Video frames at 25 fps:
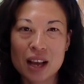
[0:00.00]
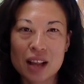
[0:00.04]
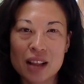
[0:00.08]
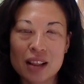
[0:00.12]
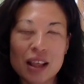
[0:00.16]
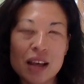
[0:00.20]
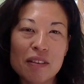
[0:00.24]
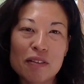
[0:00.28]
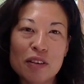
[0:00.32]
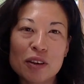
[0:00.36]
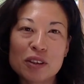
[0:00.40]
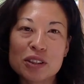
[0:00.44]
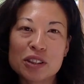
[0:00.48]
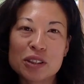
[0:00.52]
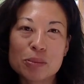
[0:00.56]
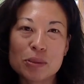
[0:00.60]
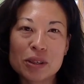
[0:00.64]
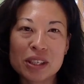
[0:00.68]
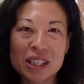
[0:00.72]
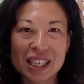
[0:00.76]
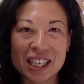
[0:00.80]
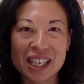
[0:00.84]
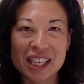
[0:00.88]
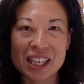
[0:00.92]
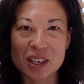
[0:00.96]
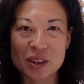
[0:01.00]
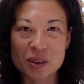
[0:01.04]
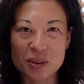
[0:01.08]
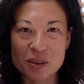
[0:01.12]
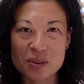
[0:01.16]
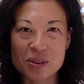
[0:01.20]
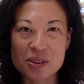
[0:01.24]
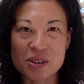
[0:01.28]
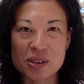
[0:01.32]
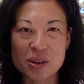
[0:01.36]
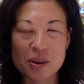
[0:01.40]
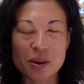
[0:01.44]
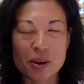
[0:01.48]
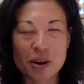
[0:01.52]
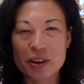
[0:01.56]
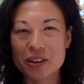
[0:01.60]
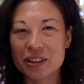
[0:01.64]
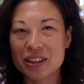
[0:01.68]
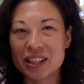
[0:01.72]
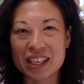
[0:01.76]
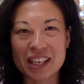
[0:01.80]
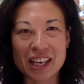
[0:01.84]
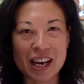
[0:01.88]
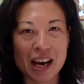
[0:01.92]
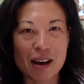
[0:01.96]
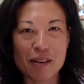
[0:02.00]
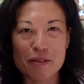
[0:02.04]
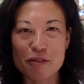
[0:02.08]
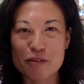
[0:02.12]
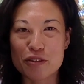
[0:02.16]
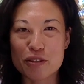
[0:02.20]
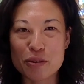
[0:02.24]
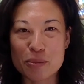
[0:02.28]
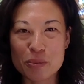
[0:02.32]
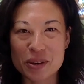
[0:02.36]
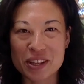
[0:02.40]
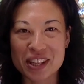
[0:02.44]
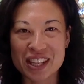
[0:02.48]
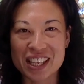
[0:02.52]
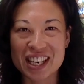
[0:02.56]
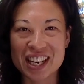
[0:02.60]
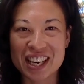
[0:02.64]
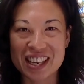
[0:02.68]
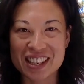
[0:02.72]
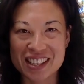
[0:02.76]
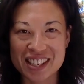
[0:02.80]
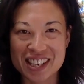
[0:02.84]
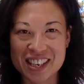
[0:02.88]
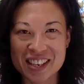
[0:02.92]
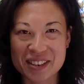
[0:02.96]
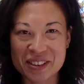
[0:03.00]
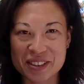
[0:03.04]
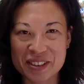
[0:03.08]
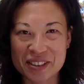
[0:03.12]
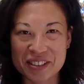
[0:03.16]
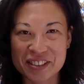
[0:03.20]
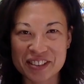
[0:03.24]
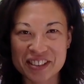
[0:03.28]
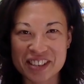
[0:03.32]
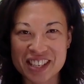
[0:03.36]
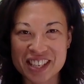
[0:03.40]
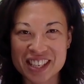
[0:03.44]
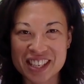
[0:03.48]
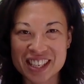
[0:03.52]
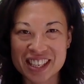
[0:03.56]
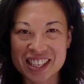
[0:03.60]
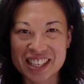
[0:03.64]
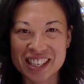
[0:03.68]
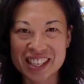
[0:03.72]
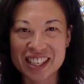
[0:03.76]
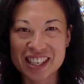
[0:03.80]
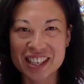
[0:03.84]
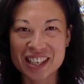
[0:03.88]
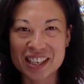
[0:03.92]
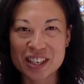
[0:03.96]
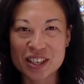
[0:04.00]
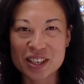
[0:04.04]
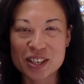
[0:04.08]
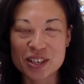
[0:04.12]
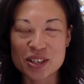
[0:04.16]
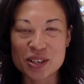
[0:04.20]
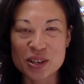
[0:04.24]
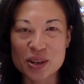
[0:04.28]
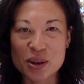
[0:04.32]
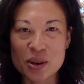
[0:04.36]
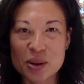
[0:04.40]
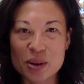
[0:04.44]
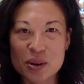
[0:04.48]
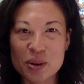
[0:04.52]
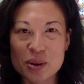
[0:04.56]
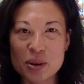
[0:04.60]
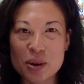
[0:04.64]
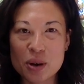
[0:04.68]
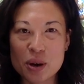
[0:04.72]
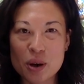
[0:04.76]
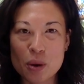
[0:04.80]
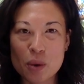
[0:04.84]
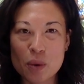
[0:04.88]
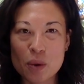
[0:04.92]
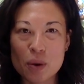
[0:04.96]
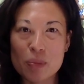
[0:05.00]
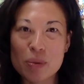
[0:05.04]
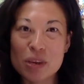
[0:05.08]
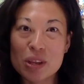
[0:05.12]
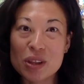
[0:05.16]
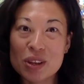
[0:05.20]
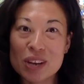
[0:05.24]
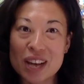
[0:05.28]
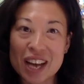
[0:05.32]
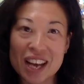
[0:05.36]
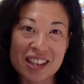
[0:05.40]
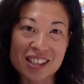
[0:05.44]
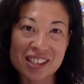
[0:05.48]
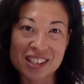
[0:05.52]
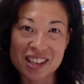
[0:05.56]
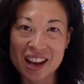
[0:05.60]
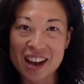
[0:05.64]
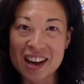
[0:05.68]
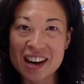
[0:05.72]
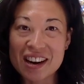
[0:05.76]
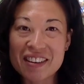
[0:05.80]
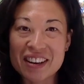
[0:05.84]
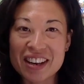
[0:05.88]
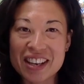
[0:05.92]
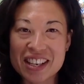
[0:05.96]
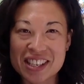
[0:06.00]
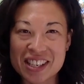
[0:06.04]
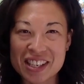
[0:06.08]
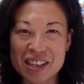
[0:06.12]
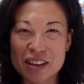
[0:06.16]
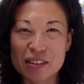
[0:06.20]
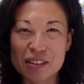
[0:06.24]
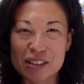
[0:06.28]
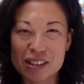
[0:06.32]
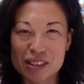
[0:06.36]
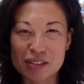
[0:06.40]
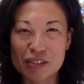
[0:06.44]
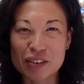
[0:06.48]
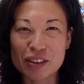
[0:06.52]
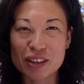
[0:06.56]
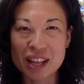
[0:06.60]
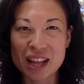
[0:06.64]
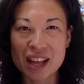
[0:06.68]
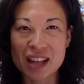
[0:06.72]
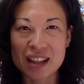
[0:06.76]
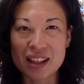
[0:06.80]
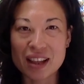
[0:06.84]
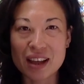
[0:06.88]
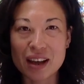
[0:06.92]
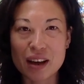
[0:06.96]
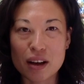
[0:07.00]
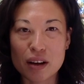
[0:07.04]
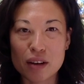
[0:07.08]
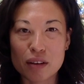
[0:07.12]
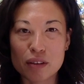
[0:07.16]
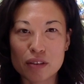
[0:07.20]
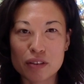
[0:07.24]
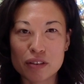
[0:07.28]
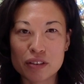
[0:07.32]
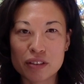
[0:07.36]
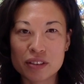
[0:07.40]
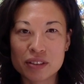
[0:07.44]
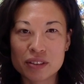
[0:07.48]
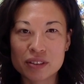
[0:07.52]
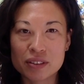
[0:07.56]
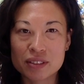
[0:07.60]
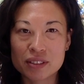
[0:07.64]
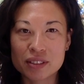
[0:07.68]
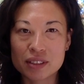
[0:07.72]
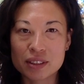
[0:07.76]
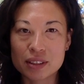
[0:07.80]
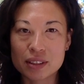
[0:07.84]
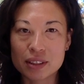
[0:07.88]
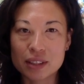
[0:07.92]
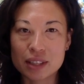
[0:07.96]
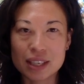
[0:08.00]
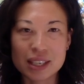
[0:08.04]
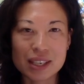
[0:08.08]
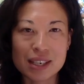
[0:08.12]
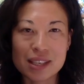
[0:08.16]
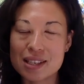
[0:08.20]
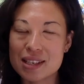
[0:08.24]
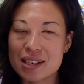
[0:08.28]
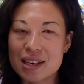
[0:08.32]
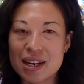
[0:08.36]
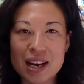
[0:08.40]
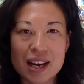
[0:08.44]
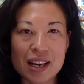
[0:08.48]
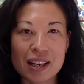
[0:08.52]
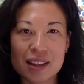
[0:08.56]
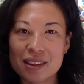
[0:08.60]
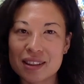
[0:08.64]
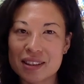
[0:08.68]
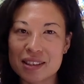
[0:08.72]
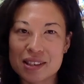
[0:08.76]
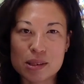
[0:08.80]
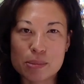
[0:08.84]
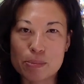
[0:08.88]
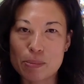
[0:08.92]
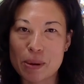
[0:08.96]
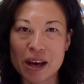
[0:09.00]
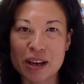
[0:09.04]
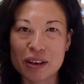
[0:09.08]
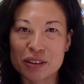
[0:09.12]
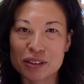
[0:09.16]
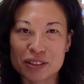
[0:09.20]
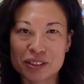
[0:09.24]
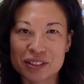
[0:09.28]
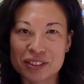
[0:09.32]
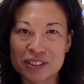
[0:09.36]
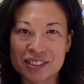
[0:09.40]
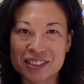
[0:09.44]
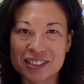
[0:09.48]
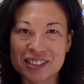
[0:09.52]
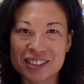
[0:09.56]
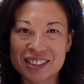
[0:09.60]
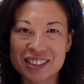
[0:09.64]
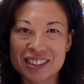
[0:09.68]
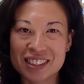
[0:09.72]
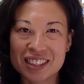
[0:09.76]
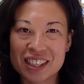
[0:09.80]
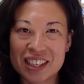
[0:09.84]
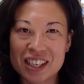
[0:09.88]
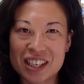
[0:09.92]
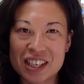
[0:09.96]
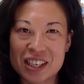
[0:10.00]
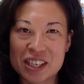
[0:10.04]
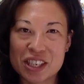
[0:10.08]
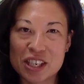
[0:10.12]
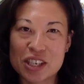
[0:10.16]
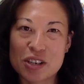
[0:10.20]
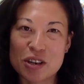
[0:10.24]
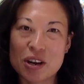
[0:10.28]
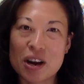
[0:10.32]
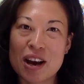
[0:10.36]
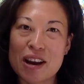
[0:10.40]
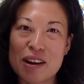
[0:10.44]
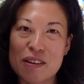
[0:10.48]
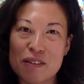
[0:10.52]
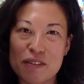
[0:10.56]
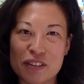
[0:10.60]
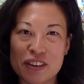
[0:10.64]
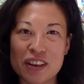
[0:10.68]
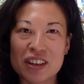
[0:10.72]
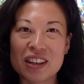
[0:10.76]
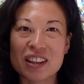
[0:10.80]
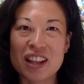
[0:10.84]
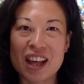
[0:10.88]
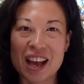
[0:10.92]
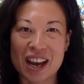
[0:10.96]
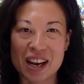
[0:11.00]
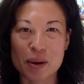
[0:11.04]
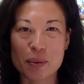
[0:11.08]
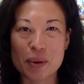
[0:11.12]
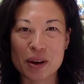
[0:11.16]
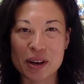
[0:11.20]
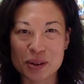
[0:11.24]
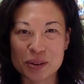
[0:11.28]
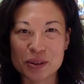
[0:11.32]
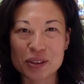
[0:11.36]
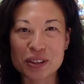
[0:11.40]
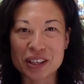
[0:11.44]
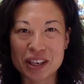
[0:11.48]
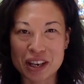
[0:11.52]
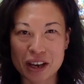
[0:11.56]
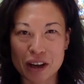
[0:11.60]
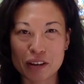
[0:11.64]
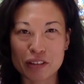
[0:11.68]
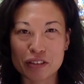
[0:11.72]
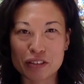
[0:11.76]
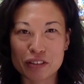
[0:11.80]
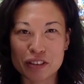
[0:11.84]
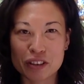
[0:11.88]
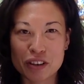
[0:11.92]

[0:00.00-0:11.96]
Love ultimately can also only come from within ourselves. So when we look outside of ourselves for that love, it is an endless battle to try and feel like we're good enough